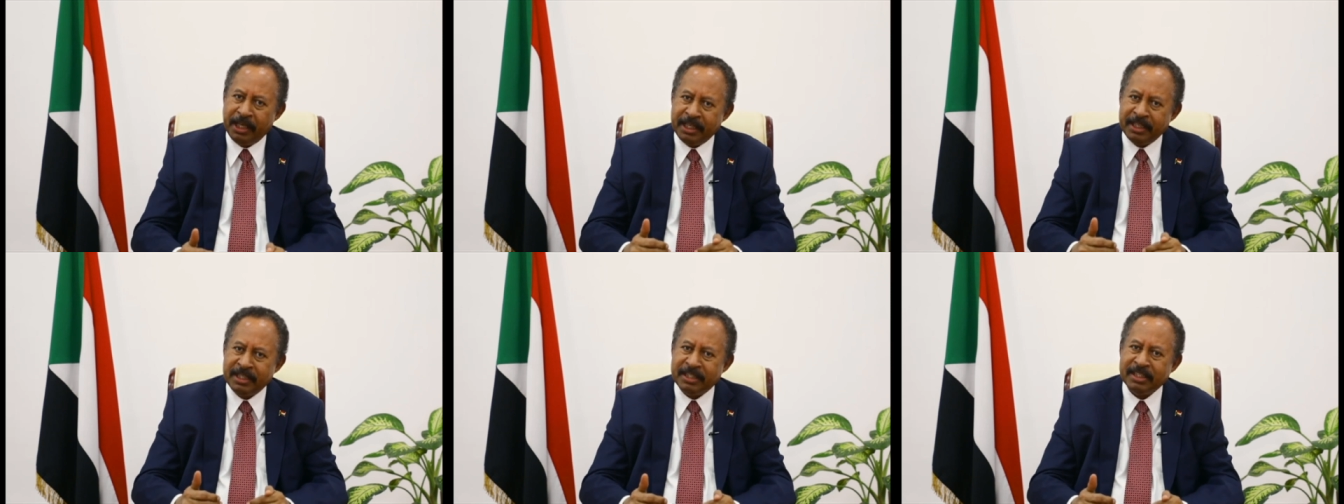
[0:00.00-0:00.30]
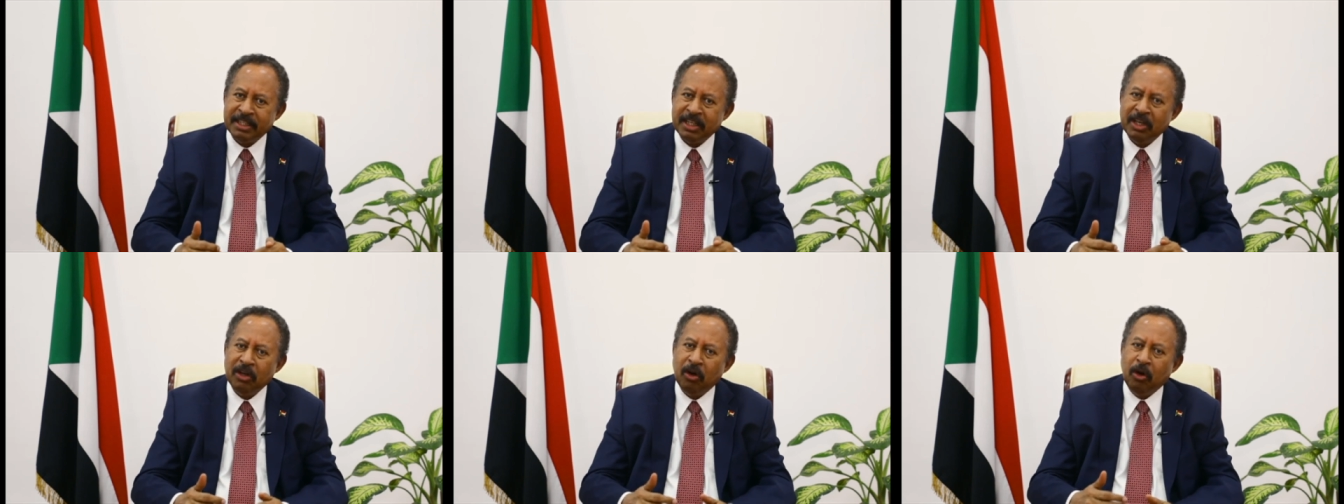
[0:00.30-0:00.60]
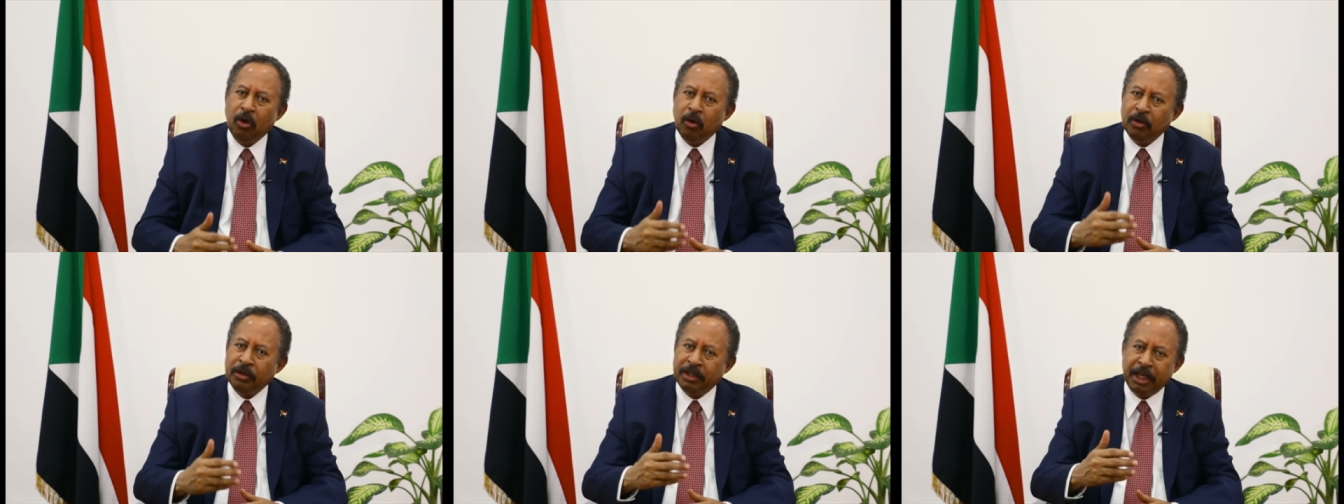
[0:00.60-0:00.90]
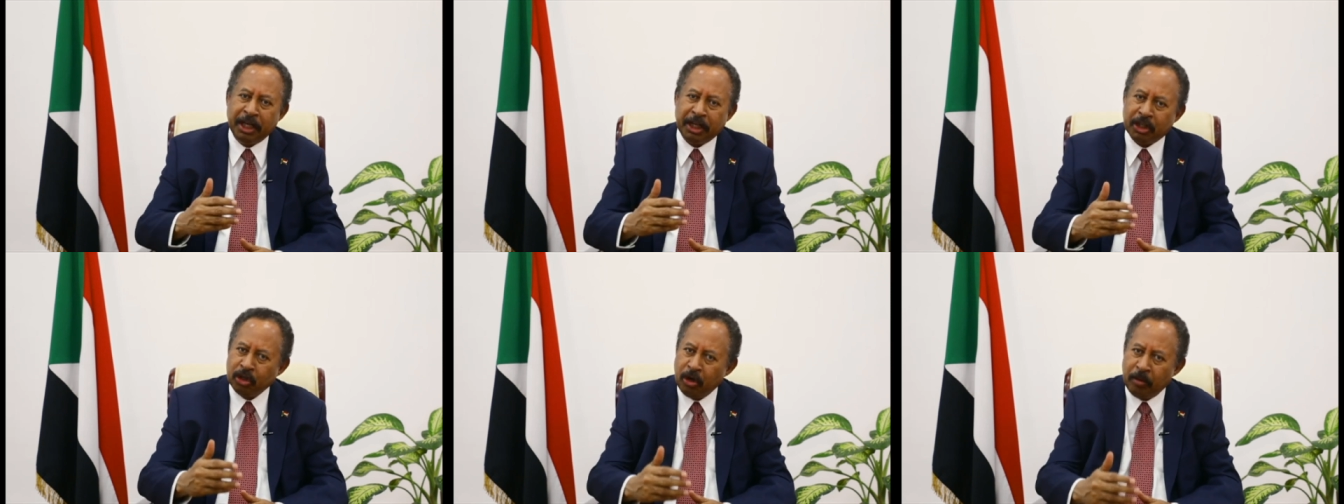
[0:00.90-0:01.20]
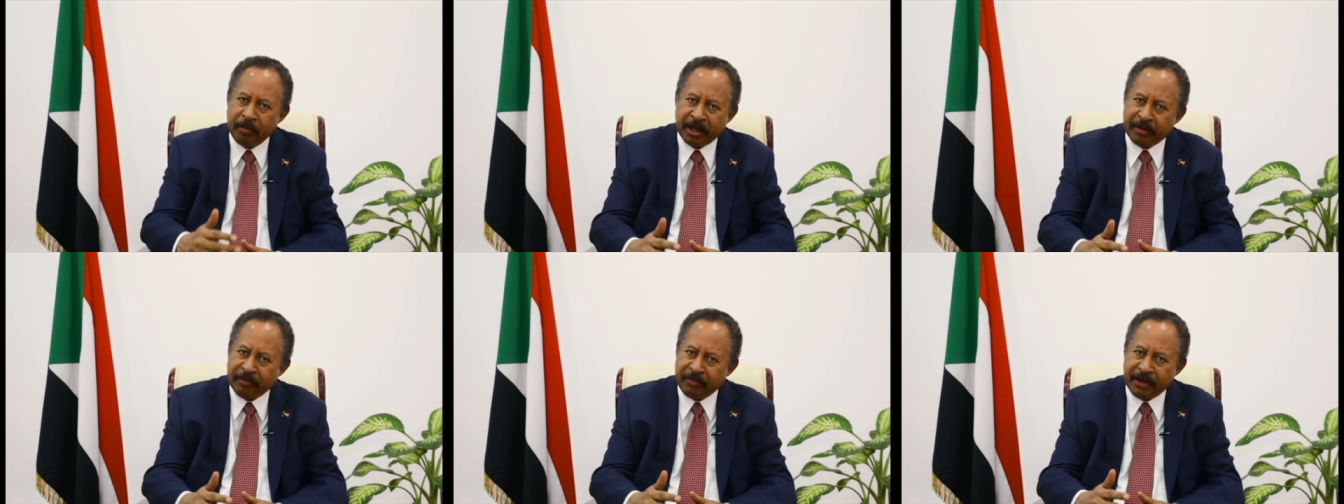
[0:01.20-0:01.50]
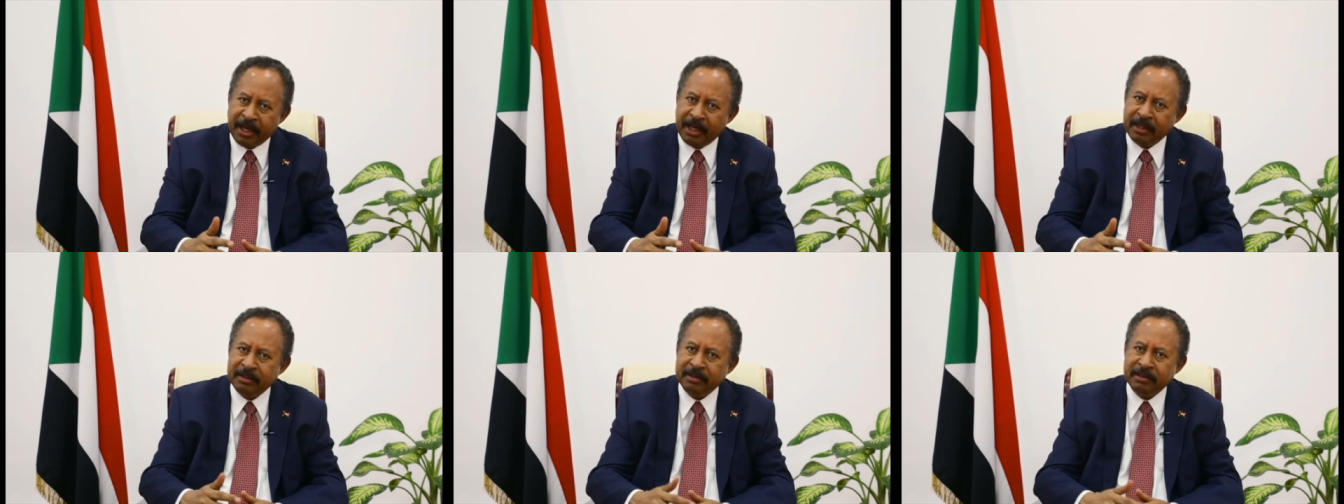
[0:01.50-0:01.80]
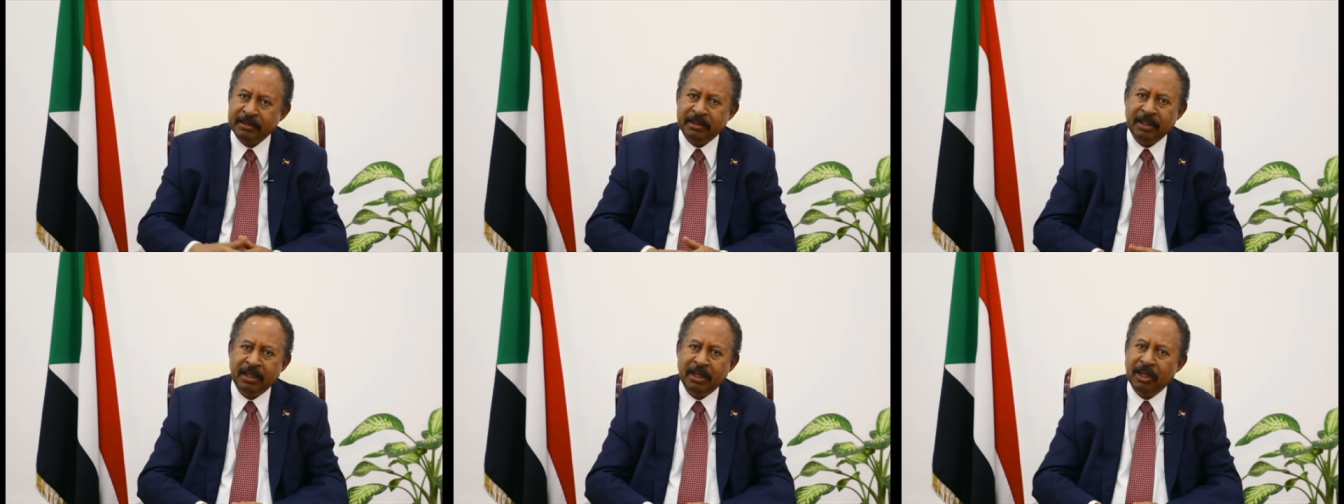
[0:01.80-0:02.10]
is on the economic
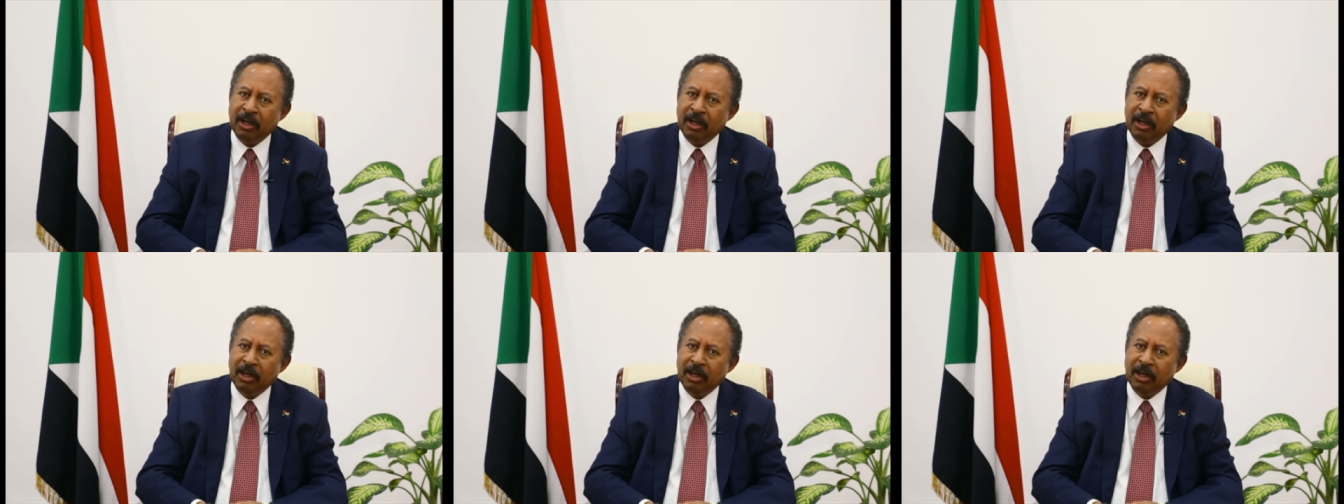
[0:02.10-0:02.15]
front,